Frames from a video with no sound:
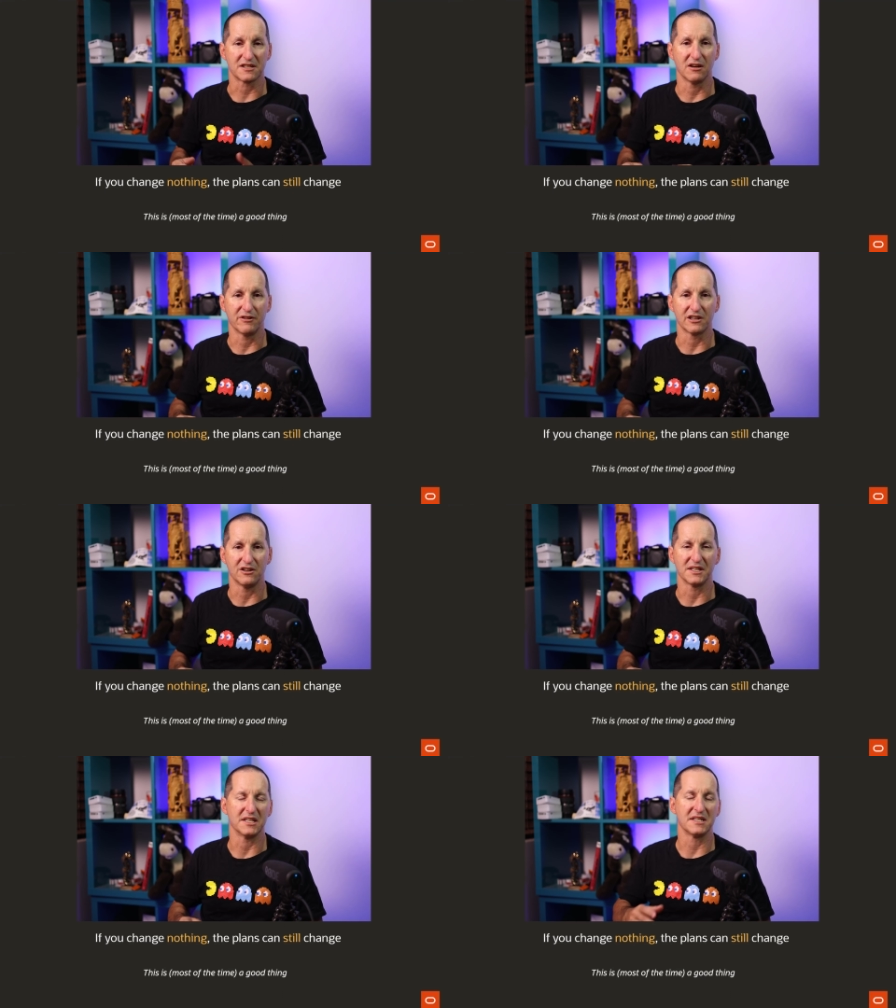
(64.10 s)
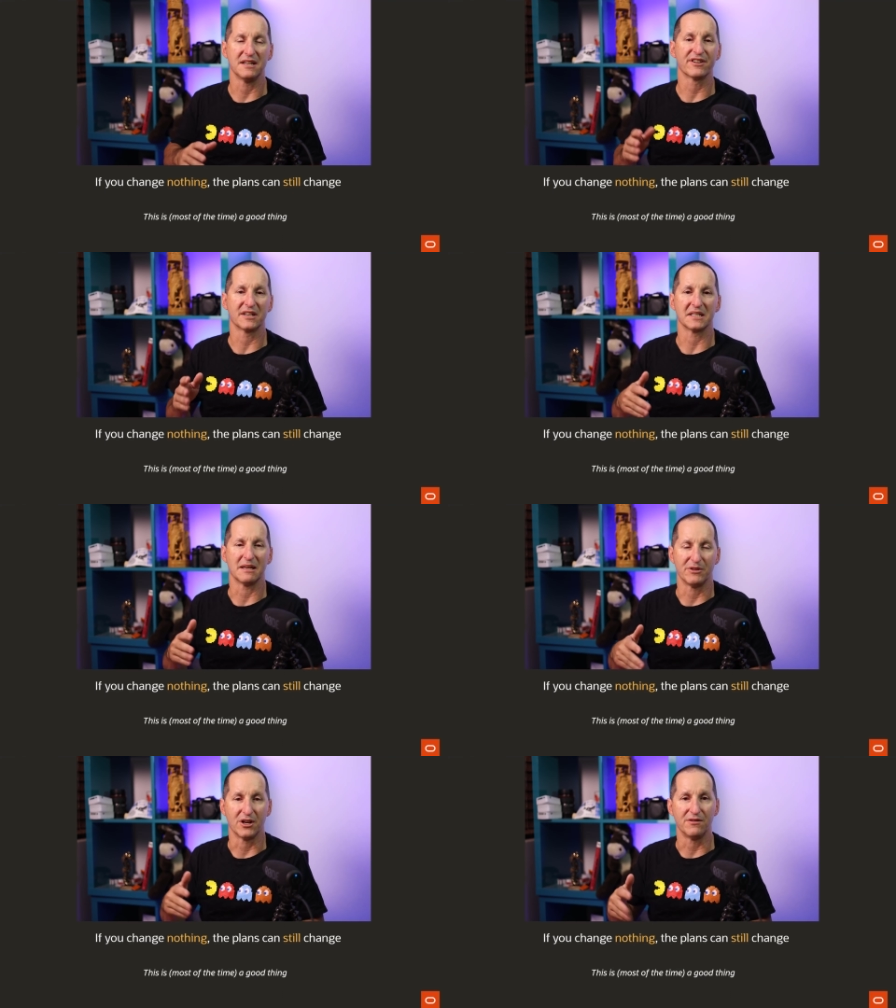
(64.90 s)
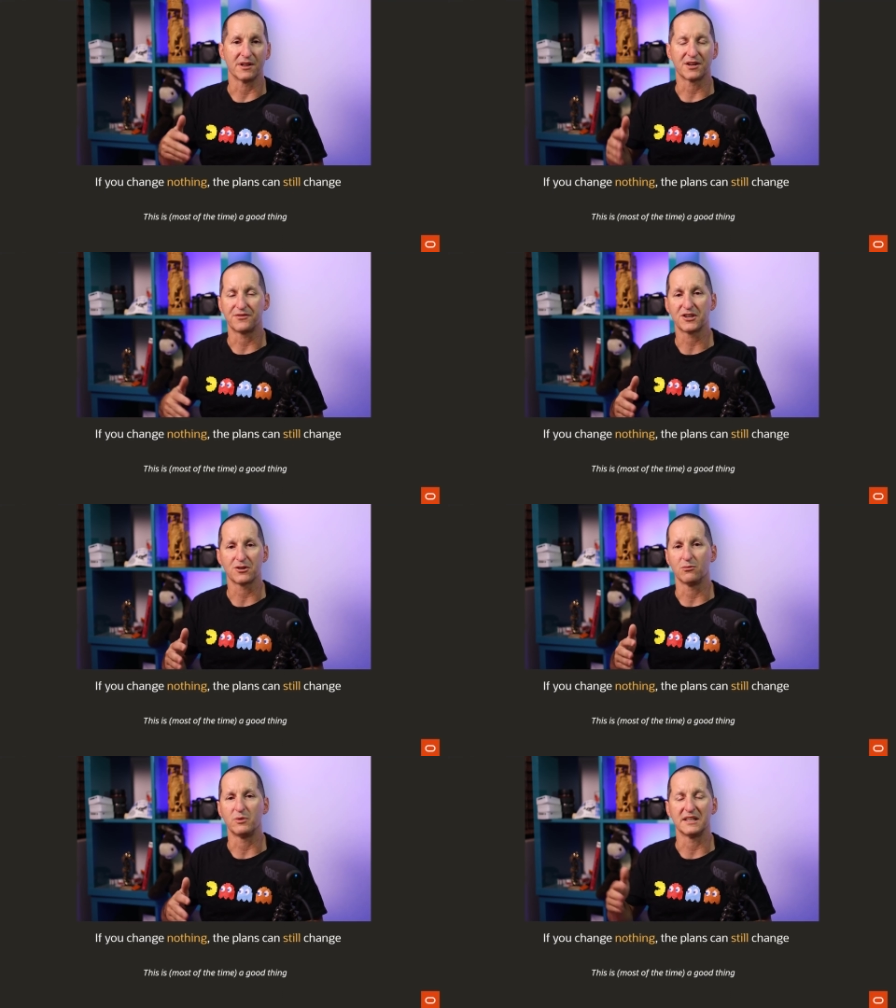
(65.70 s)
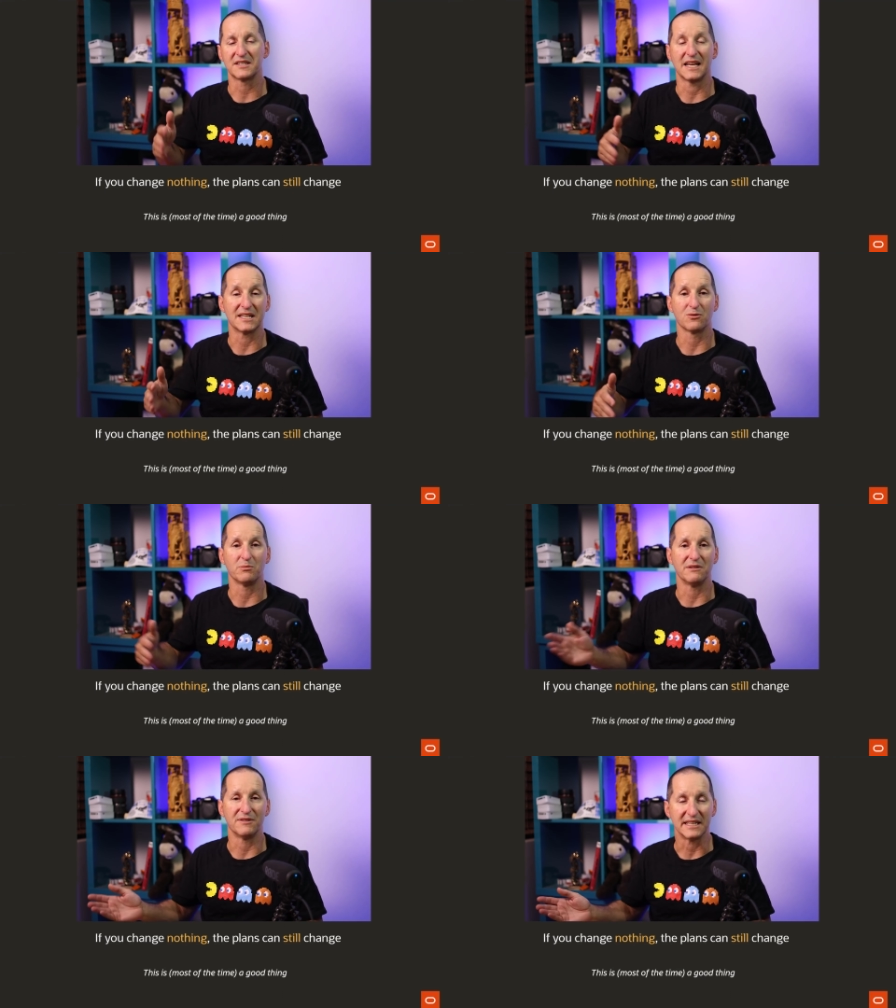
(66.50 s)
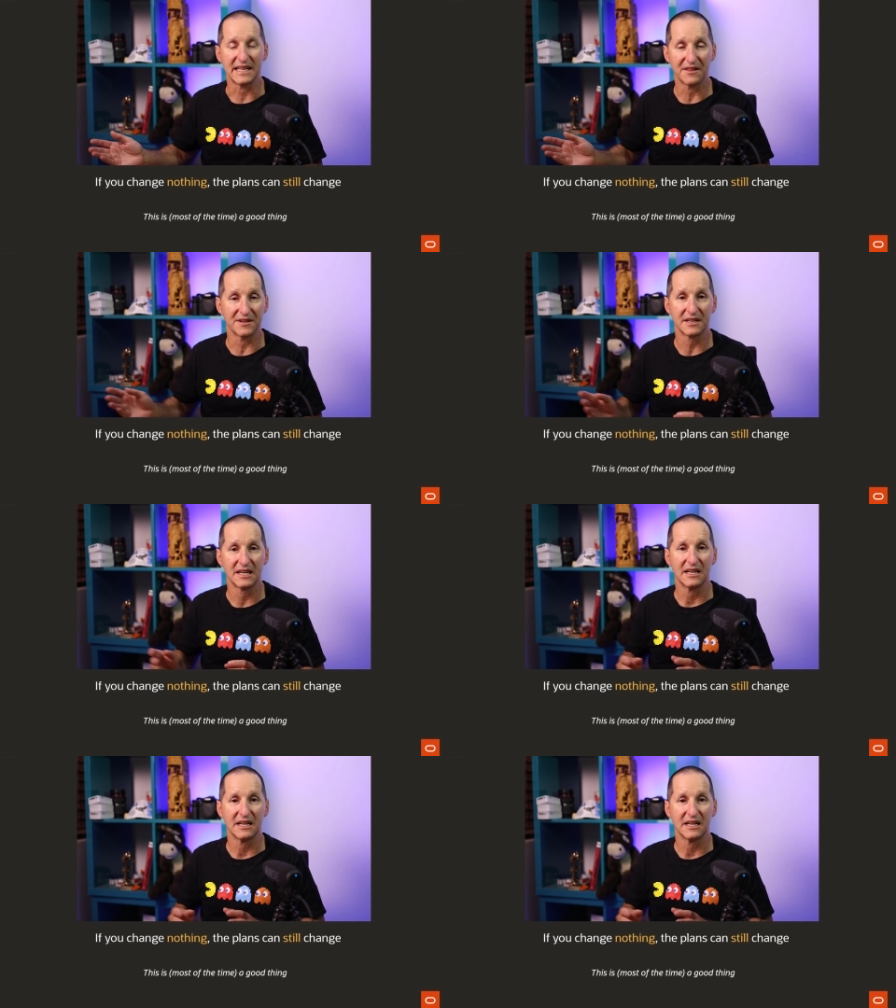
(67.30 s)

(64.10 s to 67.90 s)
going on is never going to get me over to the threshold where stats will be regathered.